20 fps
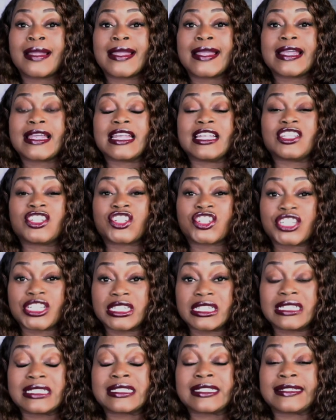and she
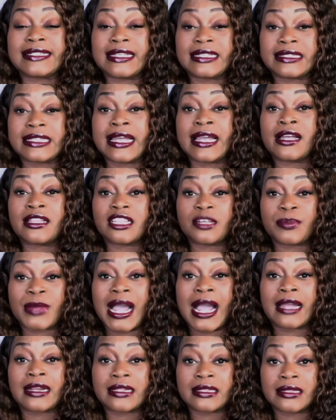needs to get the hell up
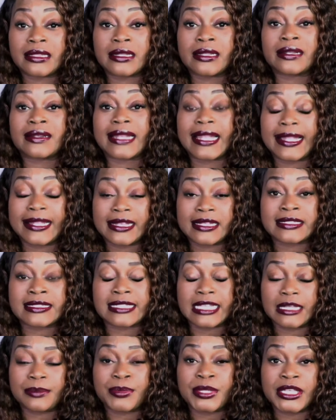out of there
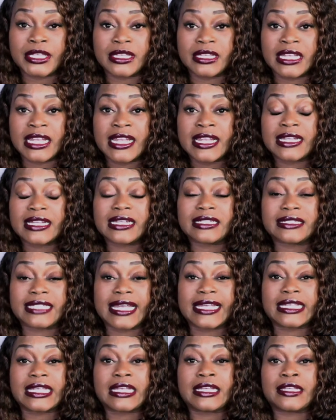ASAP. If they
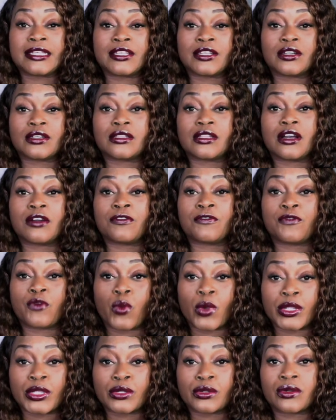can kill a
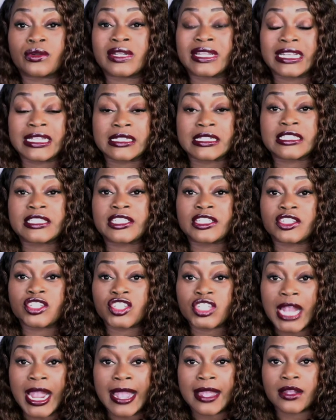4-year-old innocent
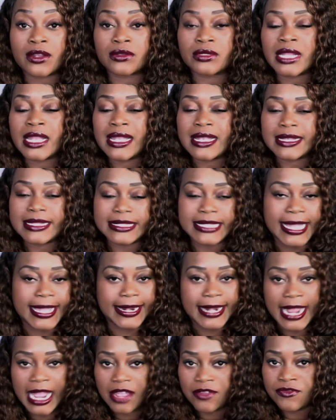child, they'd
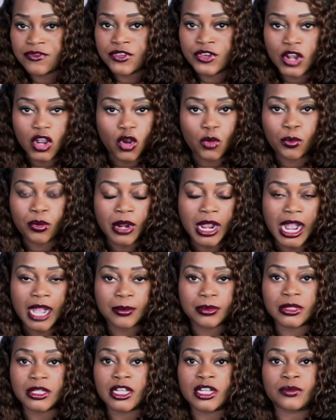have no
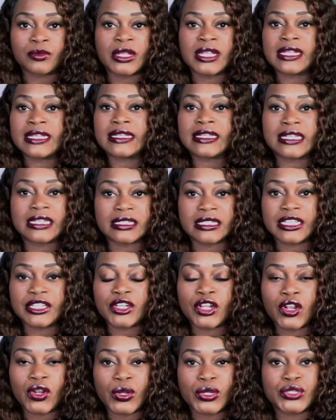problem killing
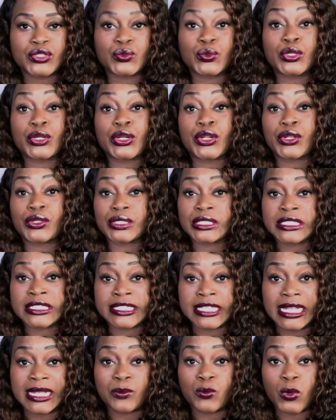her and doing her the
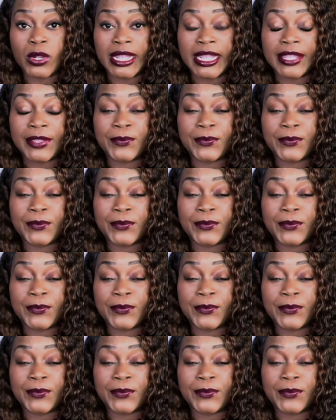same way.